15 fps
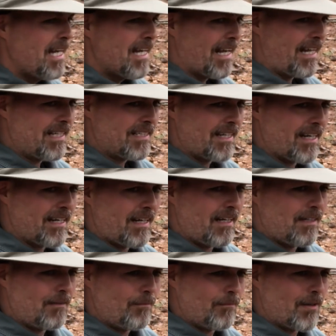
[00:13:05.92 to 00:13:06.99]
he said,
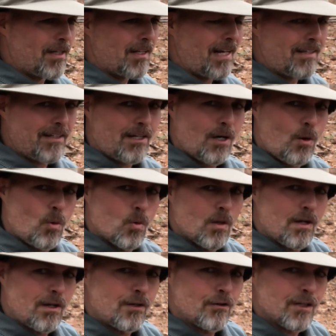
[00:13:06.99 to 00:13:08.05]
um, like the old
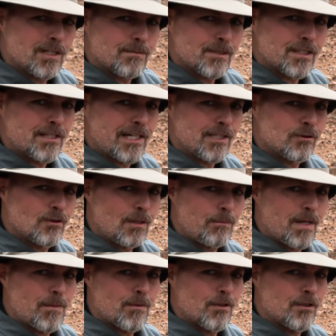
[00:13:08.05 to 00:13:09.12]
uh, Christmas tinsel that
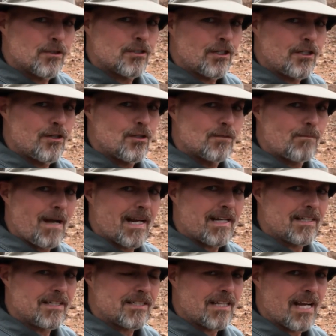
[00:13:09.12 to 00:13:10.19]
people used to use back in
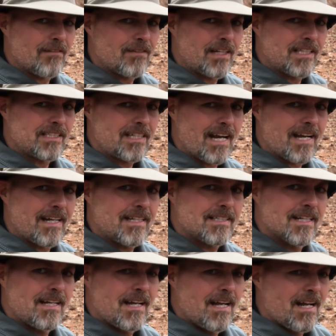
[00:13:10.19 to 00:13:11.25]
the 70s and 80s,
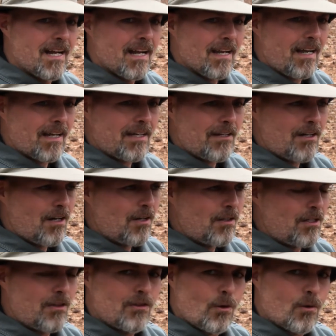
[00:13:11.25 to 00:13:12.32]
like, you know,
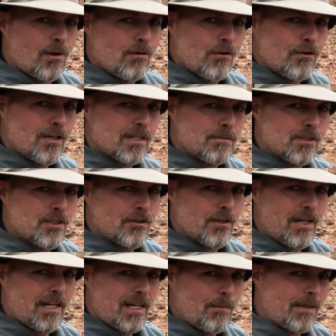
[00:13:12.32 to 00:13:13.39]
you throw it on the Christmas
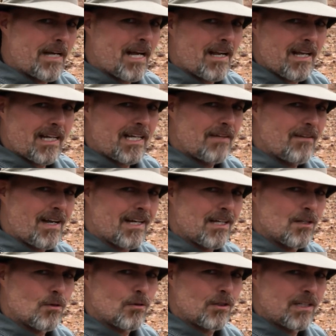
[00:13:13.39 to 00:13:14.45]
tree and it would kind of like give like a
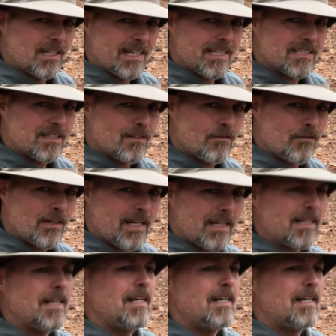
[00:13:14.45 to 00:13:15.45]
little glistening effect.